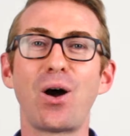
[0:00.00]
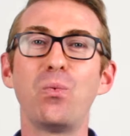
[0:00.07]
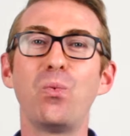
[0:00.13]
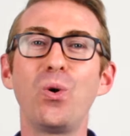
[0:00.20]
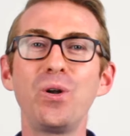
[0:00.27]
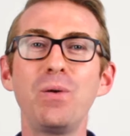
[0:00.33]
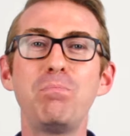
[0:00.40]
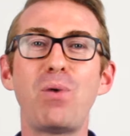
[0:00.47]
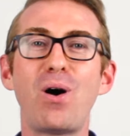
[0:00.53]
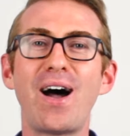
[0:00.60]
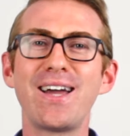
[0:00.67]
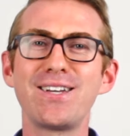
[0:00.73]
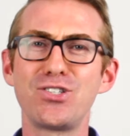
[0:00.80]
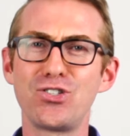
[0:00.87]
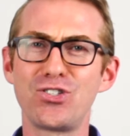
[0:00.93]
I want to
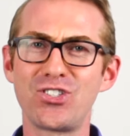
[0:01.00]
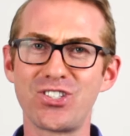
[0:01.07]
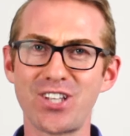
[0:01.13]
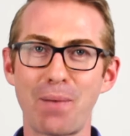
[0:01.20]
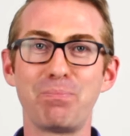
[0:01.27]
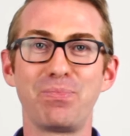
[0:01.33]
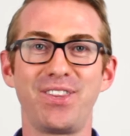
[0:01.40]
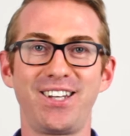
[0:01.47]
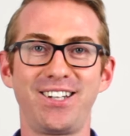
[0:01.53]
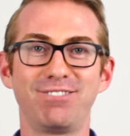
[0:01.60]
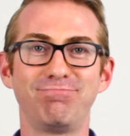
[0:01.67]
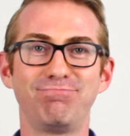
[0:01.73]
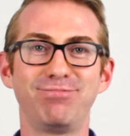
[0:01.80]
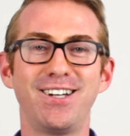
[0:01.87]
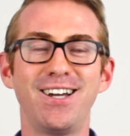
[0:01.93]
buy something.